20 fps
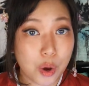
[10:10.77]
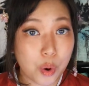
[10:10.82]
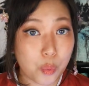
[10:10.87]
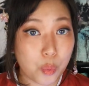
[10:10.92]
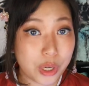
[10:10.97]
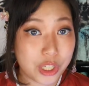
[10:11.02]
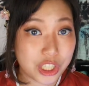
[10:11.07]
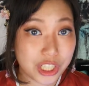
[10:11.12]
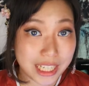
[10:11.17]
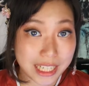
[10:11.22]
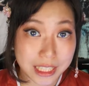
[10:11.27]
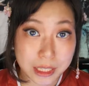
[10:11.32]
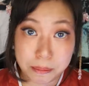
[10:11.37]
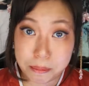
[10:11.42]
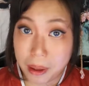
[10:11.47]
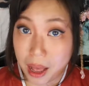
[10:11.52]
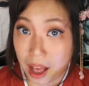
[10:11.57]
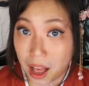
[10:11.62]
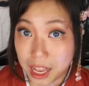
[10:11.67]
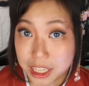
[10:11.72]
which is
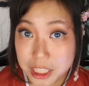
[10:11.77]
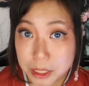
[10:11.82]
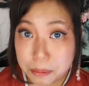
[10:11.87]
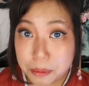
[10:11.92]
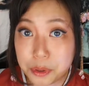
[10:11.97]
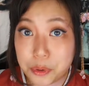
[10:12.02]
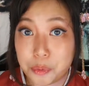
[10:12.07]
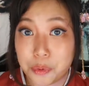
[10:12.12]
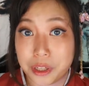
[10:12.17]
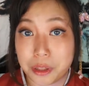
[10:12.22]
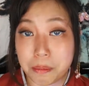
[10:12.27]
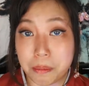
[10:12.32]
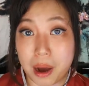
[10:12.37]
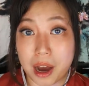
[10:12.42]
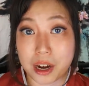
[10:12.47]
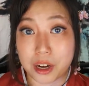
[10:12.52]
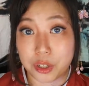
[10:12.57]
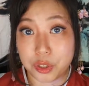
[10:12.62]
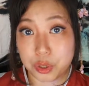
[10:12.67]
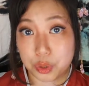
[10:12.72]
possible with
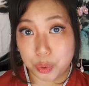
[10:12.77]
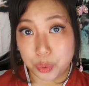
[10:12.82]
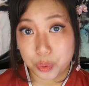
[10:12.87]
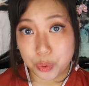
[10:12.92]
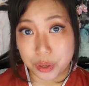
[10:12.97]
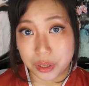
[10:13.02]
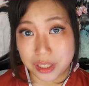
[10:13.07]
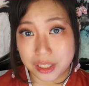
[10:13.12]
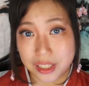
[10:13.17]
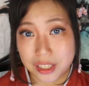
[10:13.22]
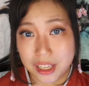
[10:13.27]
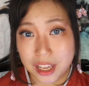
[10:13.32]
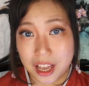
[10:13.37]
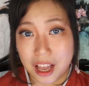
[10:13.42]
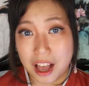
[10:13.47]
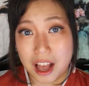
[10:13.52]
modern tools.